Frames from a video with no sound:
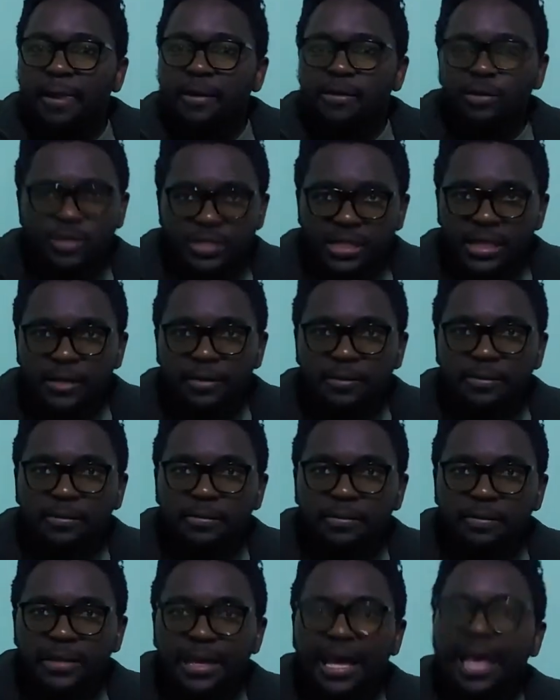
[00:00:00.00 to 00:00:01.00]
You see?
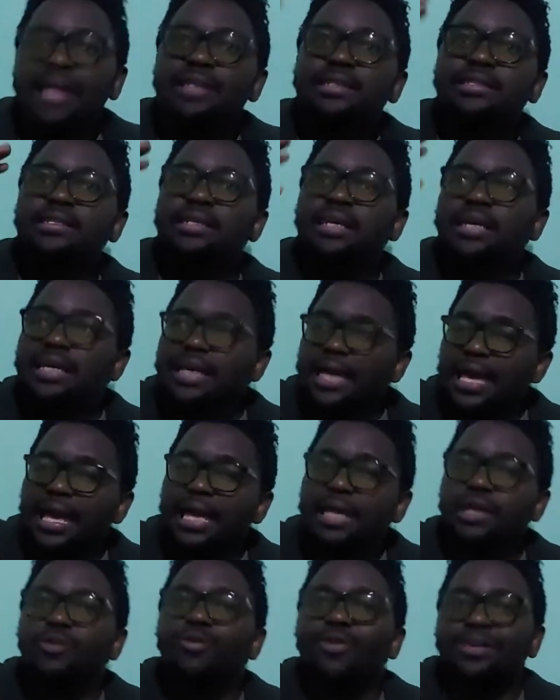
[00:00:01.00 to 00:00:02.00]
Hence,
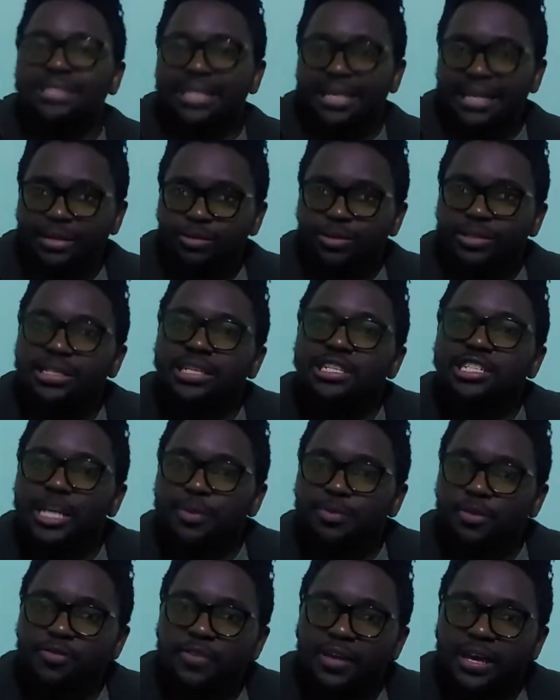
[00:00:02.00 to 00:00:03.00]
K was the
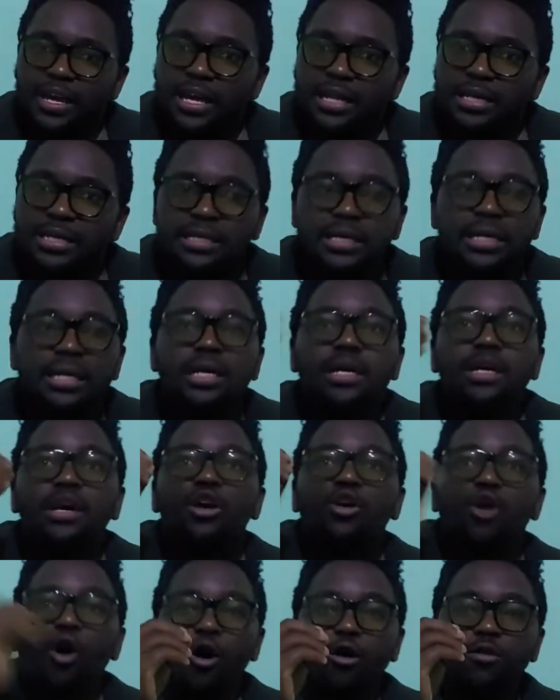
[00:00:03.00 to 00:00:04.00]
shape of a hand.
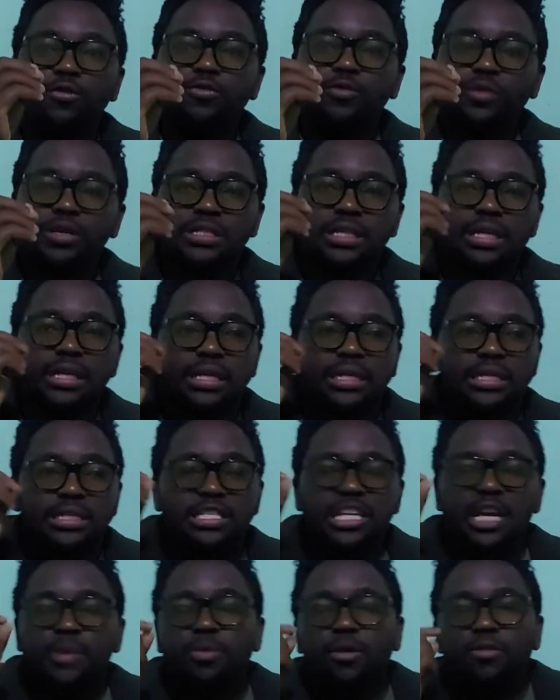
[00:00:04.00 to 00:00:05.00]
Kof was the
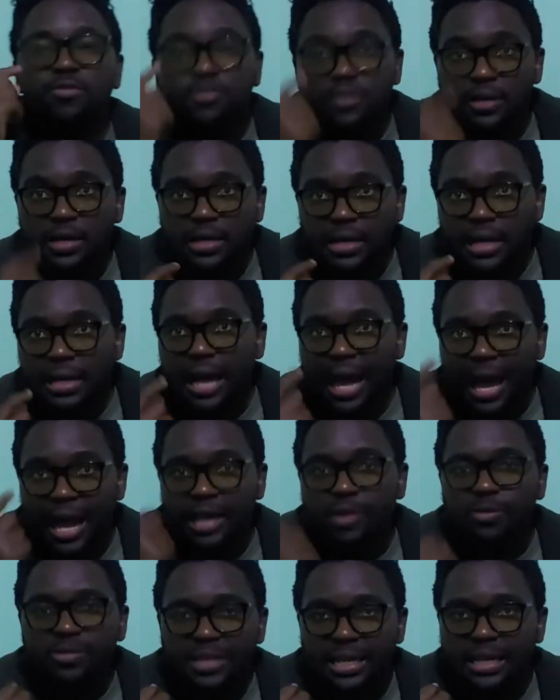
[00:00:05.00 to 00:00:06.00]
shape of
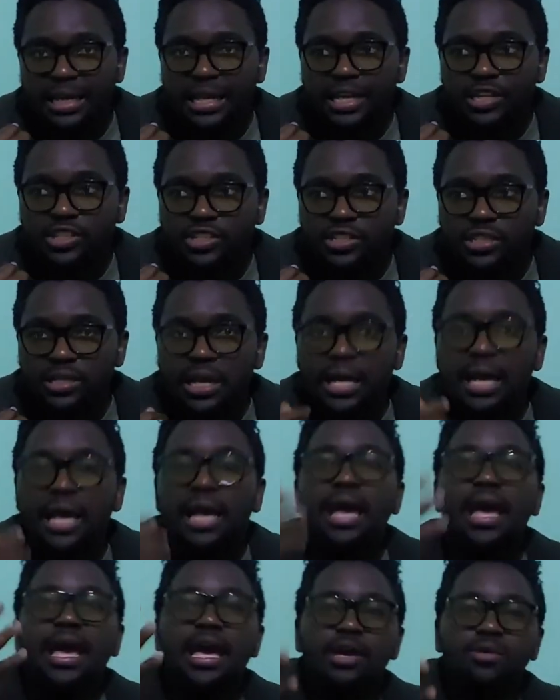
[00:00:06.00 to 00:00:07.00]
eye with a lash.
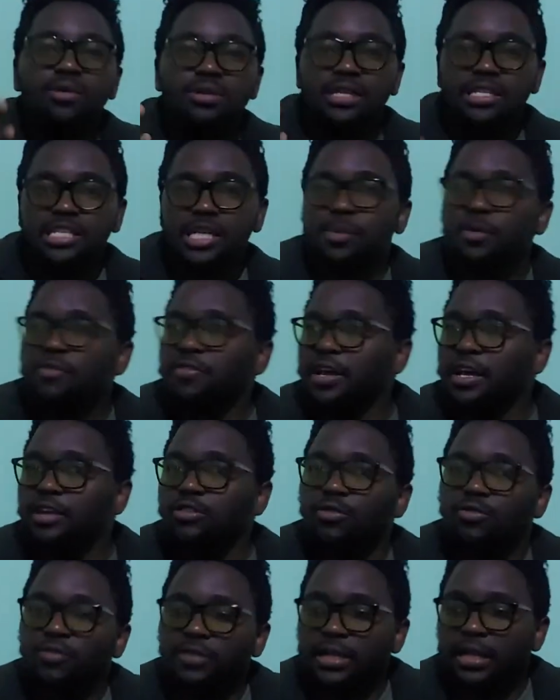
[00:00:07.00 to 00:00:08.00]
A was the shape of a
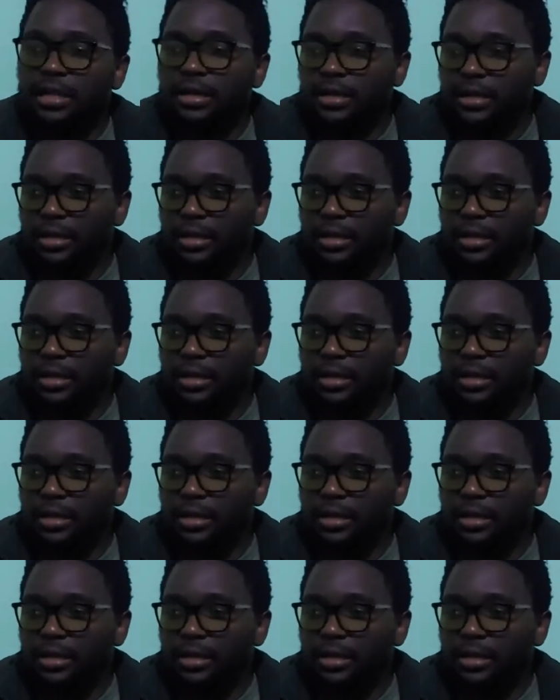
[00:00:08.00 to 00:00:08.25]
head of a